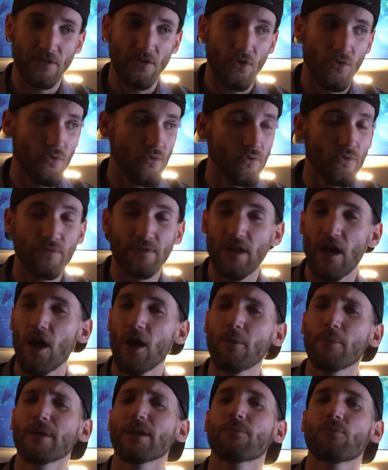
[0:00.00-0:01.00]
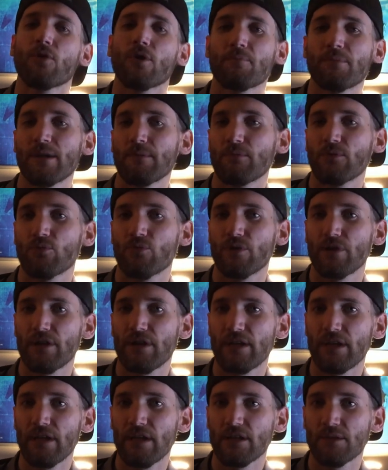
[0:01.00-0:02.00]
So who knows how many more people we're
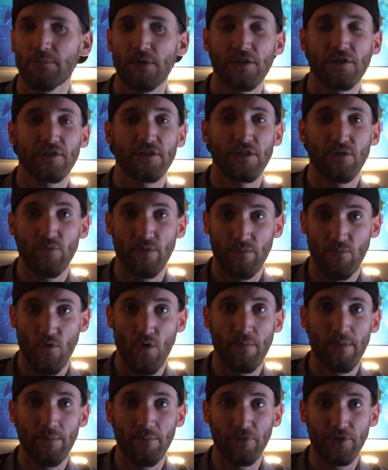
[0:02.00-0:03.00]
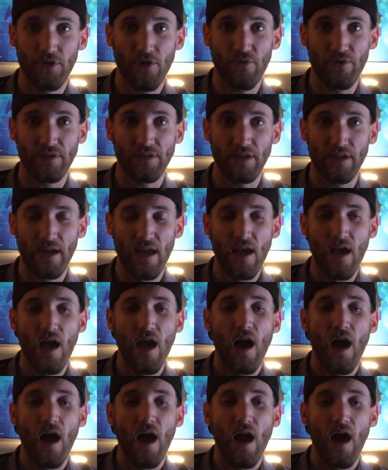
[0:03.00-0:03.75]
gonna get, especially with more people noticing.